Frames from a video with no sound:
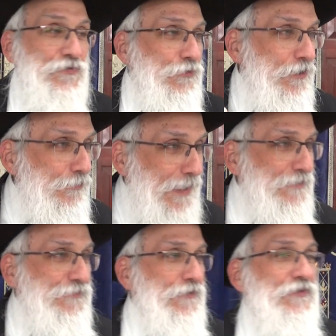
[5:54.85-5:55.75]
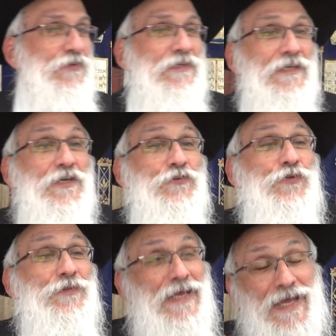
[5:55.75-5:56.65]
stronger right foot.
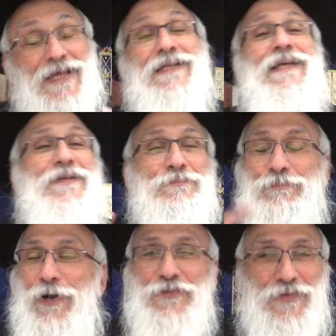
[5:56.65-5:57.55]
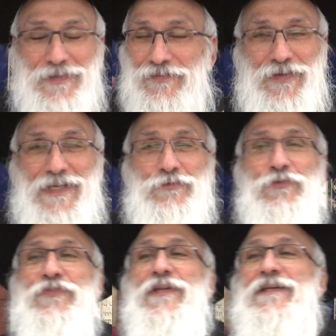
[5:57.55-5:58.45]
So then in Poskim, a very
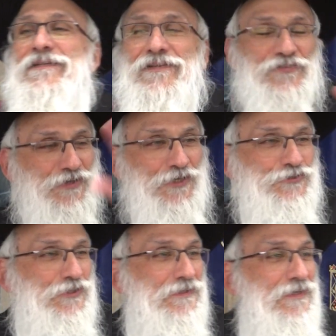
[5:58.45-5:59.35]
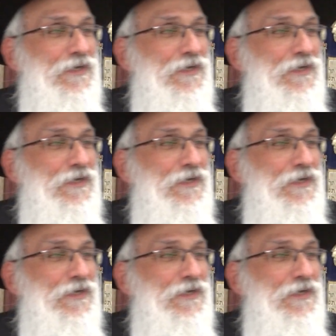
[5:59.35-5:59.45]
interesting discussion.